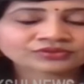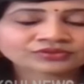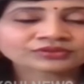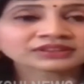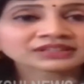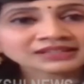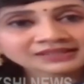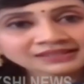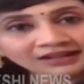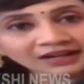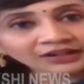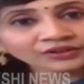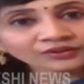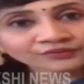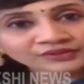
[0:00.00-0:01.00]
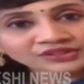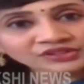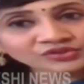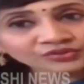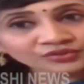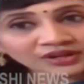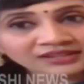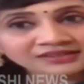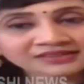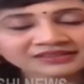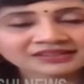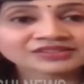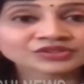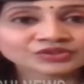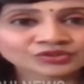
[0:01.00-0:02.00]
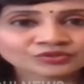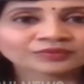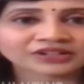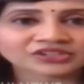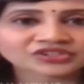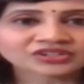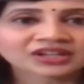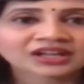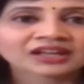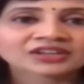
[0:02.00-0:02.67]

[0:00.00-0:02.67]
So this kind of a stress is too much.